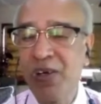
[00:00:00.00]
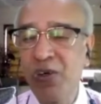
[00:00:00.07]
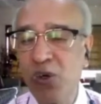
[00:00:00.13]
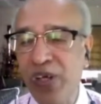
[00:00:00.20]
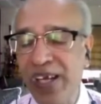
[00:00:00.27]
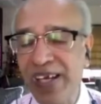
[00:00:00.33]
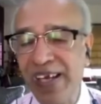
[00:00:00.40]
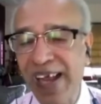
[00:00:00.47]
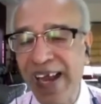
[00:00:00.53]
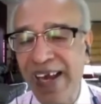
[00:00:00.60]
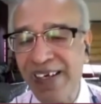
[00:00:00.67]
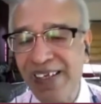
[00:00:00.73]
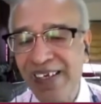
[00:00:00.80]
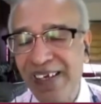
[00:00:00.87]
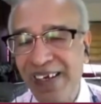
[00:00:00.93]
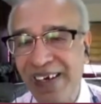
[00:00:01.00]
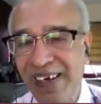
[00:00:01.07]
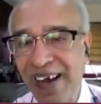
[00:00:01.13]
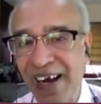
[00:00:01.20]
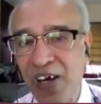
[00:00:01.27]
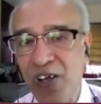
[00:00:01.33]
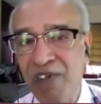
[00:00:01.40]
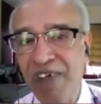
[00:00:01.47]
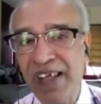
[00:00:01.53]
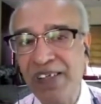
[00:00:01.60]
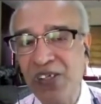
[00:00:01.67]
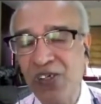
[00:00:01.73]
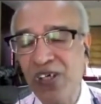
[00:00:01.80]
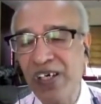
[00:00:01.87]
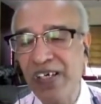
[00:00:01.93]
looking at
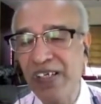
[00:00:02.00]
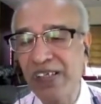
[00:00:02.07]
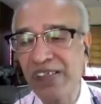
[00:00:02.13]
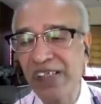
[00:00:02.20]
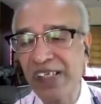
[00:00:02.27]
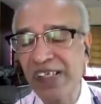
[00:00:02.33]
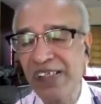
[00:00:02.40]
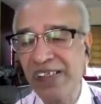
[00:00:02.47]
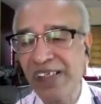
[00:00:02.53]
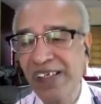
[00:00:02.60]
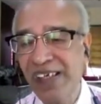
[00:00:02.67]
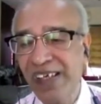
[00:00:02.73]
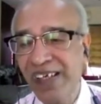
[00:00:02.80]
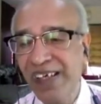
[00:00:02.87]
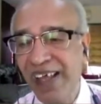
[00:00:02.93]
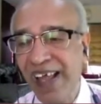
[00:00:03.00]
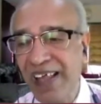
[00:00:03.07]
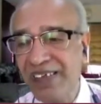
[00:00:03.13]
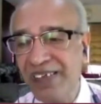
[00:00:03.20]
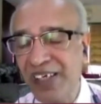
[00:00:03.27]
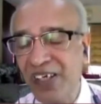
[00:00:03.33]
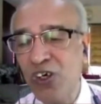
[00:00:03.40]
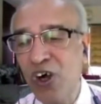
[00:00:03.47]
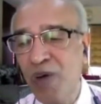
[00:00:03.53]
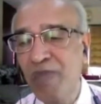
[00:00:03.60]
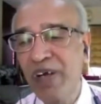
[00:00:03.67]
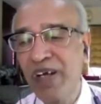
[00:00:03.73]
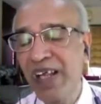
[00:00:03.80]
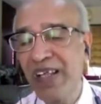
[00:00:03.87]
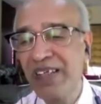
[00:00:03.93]
cardiovascular disease as the
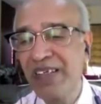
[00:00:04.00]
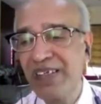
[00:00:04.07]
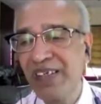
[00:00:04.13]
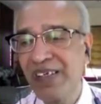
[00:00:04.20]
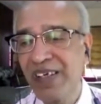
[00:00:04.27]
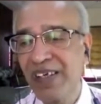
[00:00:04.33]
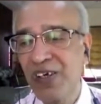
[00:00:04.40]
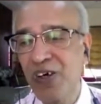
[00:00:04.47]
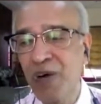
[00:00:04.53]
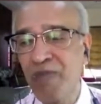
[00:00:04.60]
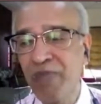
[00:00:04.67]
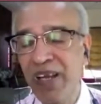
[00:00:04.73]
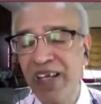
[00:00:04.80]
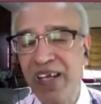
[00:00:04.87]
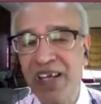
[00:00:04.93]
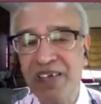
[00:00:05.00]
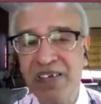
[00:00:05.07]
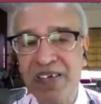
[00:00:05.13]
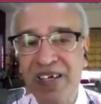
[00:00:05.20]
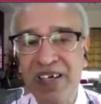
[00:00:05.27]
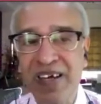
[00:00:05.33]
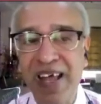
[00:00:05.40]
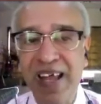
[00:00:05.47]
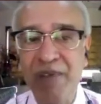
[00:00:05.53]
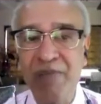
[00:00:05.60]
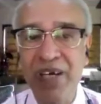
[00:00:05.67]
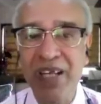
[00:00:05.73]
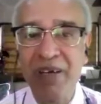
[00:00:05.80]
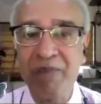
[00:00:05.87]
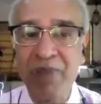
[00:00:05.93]
commonest complication in
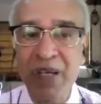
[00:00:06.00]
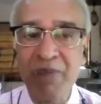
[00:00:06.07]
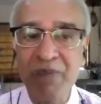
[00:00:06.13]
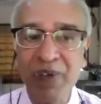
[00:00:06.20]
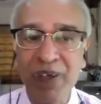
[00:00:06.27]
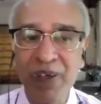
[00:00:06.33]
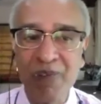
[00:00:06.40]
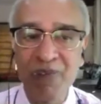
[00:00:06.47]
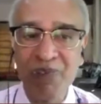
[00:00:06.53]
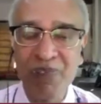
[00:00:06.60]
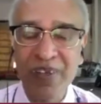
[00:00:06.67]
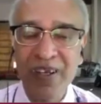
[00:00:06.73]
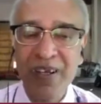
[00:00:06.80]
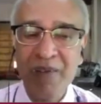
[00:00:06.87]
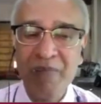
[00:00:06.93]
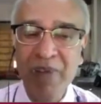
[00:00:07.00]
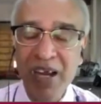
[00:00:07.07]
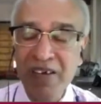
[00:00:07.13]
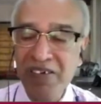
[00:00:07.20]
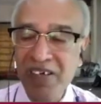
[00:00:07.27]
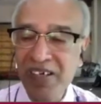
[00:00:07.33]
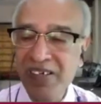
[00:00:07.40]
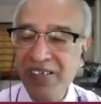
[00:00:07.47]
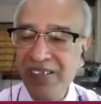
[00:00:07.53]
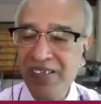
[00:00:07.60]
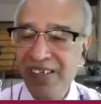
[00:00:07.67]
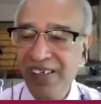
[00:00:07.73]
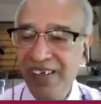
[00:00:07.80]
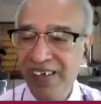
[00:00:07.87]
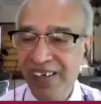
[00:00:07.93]
diabetic people. Patients,
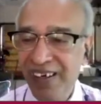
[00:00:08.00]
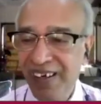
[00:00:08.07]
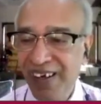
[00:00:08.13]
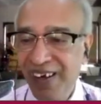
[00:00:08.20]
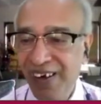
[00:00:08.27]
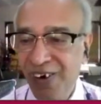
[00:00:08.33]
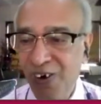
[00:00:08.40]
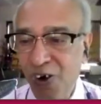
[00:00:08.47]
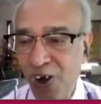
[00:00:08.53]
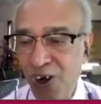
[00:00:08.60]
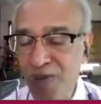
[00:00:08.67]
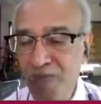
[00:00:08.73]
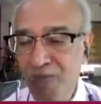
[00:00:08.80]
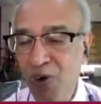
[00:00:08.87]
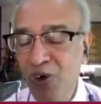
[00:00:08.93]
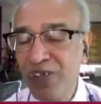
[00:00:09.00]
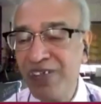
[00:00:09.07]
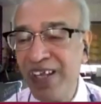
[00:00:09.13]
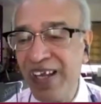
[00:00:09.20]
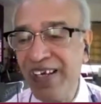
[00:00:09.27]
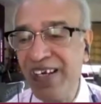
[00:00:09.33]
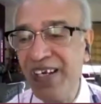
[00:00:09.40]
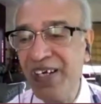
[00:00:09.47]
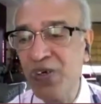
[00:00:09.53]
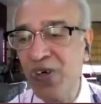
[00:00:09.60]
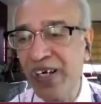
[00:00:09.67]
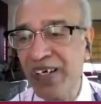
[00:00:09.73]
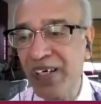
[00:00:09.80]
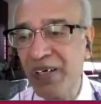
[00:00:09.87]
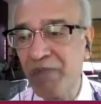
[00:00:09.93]
almost 80 to
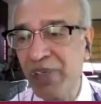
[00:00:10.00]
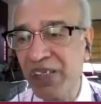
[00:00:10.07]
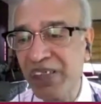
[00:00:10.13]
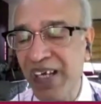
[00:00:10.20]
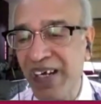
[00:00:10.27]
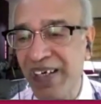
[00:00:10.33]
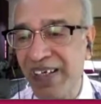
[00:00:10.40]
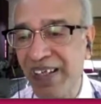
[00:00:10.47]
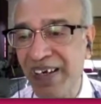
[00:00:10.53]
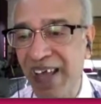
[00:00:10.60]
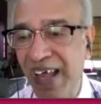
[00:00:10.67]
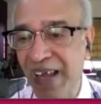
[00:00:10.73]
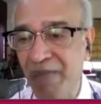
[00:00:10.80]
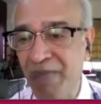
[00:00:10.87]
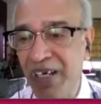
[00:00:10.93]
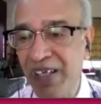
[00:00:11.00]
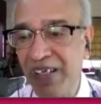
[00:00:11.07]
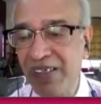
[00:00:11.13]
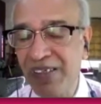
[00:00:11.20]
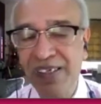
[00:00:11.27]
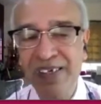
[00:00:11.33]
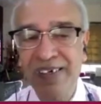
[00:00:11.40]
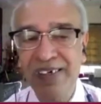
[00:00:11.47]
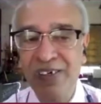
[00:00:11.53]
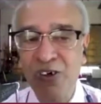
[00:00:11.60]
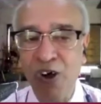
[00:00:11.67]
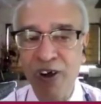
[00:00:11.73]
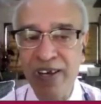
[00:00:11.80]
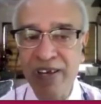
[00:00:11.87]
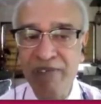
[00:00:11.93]
100% in diabetics
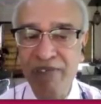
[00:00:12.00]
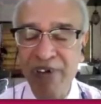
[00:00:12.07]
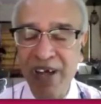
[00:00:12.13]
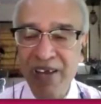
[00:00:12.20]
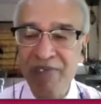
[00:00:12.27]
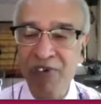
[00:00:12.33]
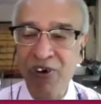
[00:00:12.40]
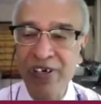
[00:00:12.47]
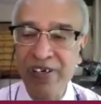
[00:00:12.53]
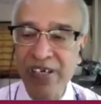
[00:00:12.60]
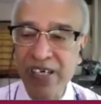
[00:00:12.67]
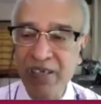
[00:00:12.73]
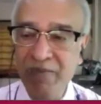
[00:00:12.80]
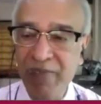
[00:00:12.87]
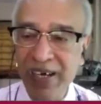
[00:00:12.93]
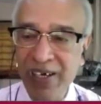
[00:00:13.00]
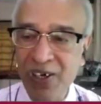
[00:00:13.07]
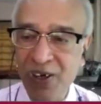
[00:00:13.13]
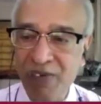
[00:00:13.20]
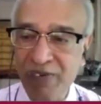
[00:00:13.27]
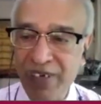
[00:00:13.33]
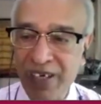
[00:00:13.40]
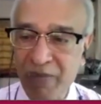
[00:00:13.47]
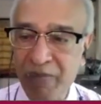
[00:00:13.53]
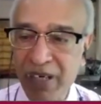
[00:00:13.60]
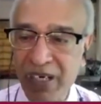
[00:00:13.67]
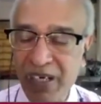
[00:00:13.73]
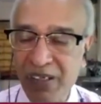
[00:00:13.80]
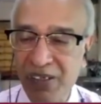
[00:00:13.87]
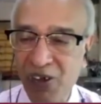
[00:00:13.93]
qualify for treatment of
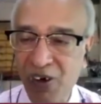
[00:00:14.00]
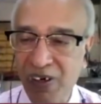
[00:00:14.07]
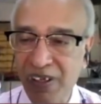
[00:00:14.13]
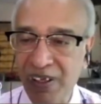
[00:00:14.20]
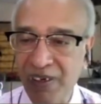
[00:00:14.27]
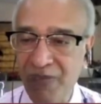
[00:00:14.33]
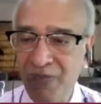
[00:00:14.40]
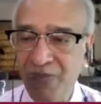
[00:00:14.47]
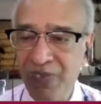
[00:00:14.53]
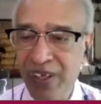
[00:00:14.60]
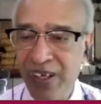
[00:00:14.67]
lipid disorder.